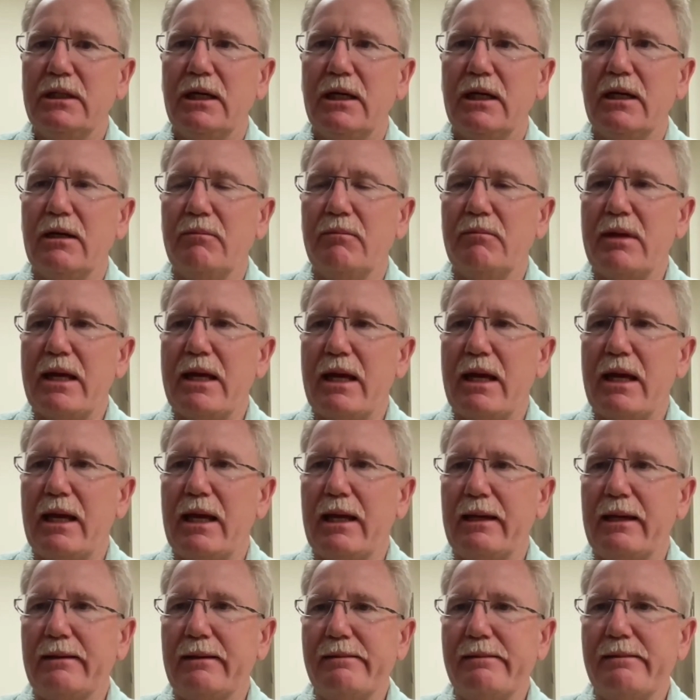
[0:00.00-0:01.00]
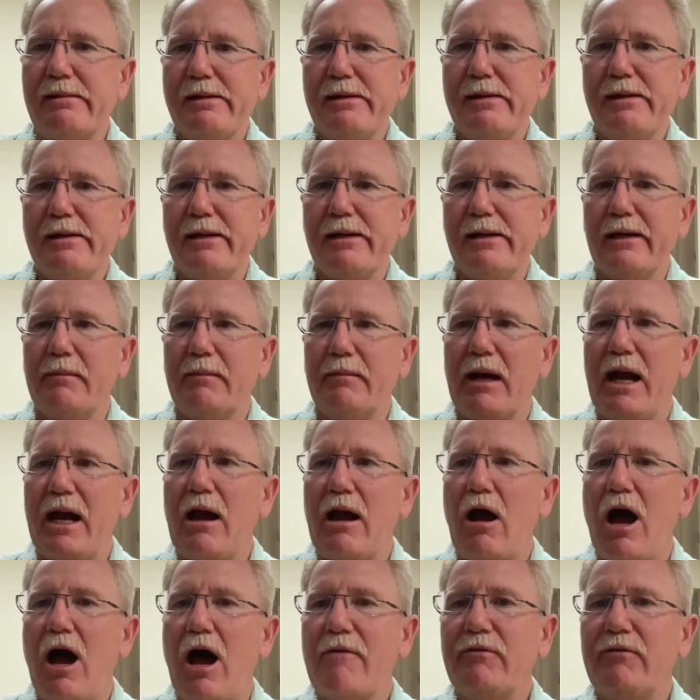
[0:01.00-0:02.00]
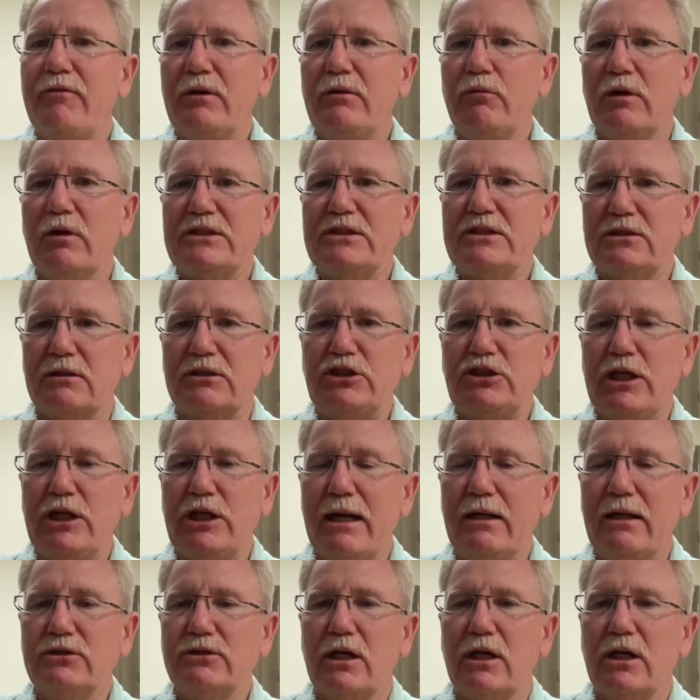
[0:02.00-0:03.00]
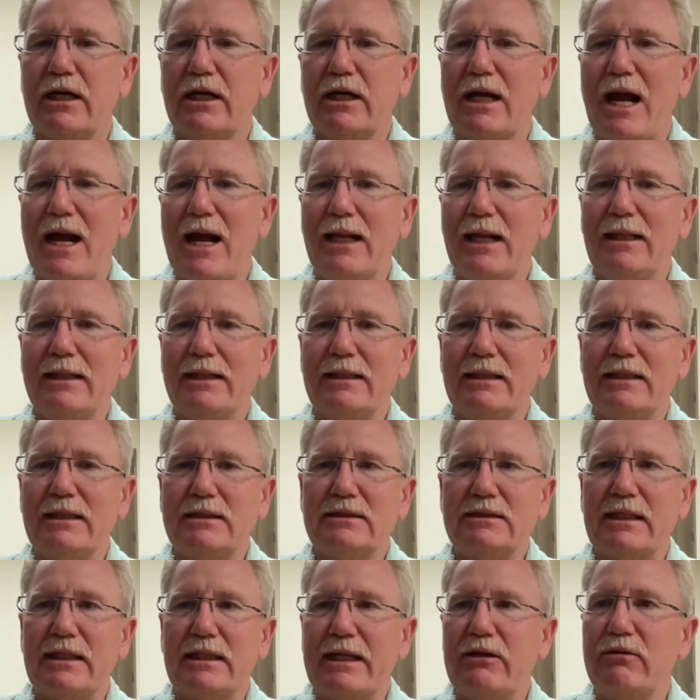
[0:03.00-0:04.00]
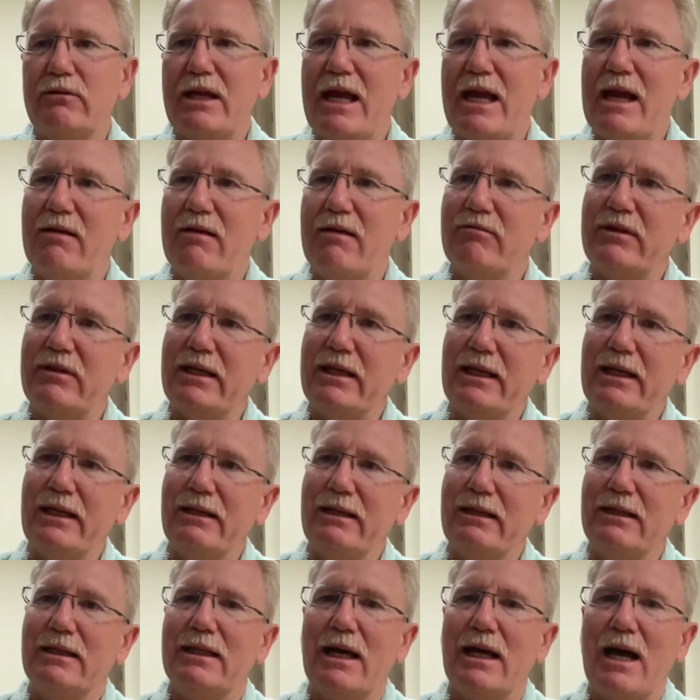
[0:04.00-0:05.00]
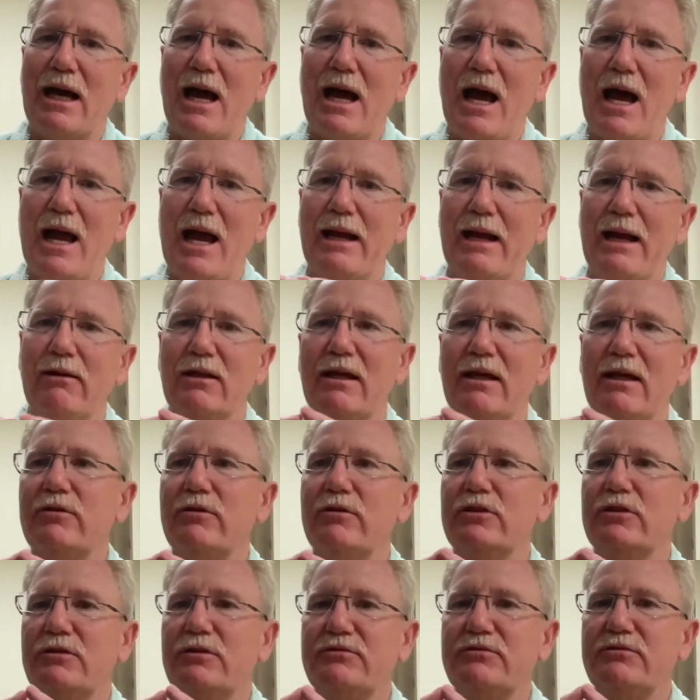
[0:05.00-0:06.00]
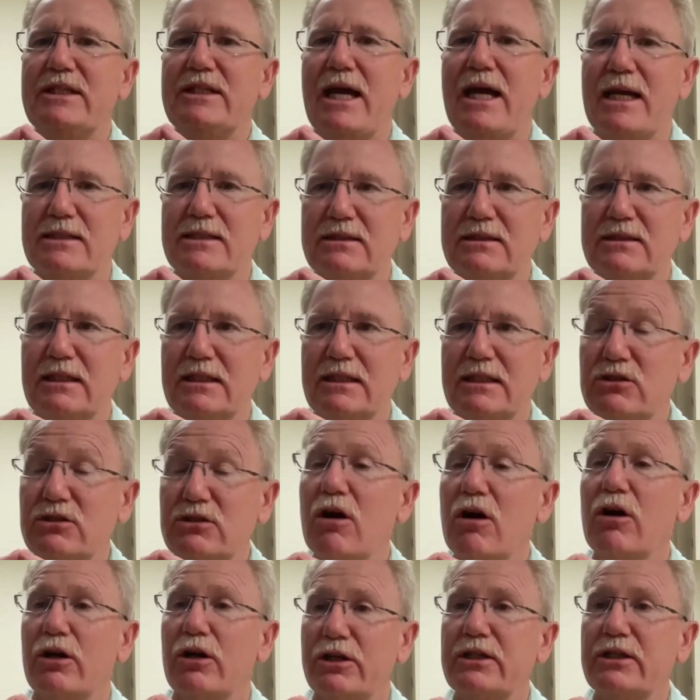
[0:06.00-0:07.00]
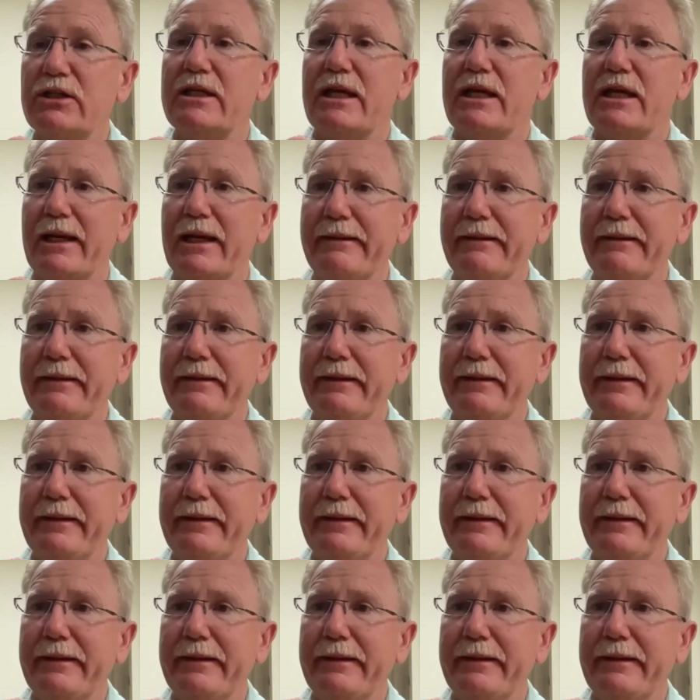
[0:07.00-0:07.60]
Often what's the challenge on an island is they don't have the higher level of tests, and it's harder to get.